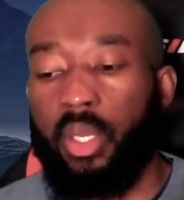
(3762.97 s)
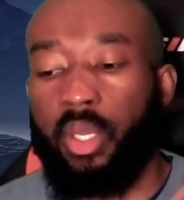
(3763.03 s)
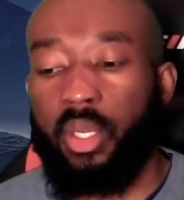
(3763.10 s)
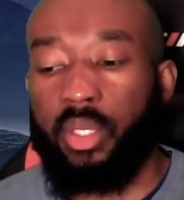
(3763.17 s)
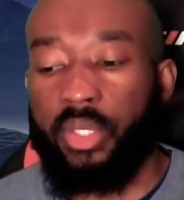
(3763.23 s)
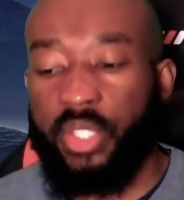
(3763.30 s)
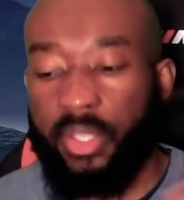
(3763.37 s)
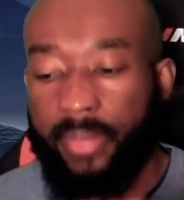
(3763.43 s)

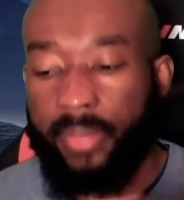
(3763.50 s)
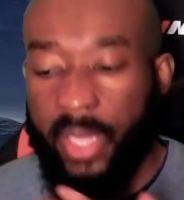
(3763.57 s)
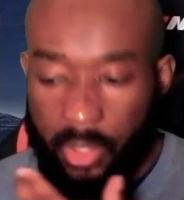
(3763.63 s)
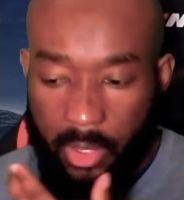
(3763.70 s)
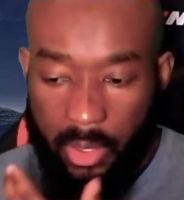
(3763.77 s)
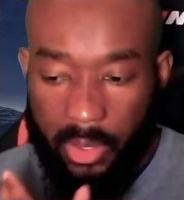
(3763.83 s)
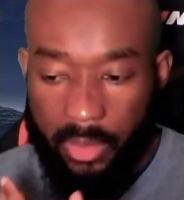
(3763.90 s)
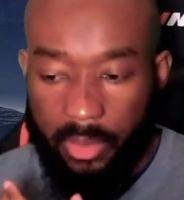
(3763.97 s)

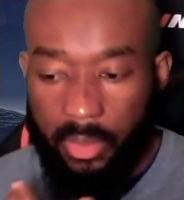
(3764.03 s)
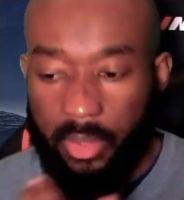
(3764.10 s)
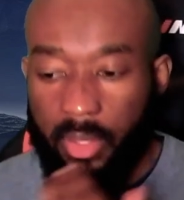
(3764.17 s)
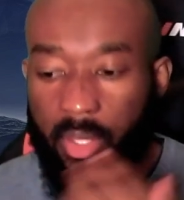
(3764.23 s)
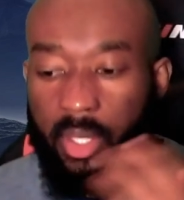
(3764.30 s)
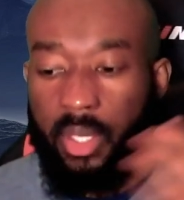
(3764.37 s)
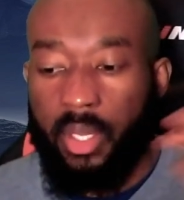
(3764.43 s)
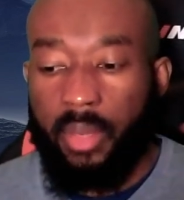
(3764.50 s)
semicolon,
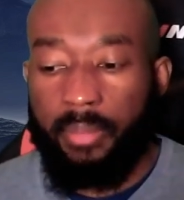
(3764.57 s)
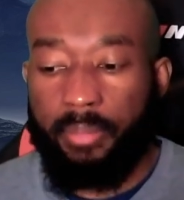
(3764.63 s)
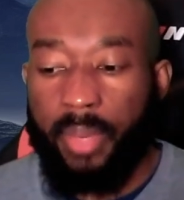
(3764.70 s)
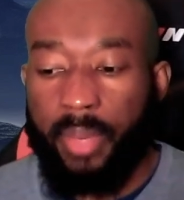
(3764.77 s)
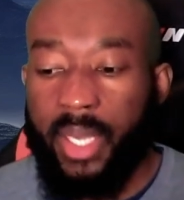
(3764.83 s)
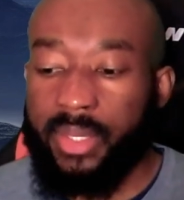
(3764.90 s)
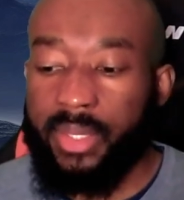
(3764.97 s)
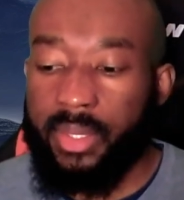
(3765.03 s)

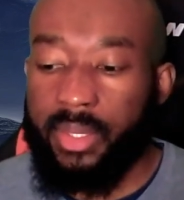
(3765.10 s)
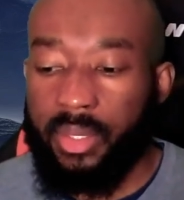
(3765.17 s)
but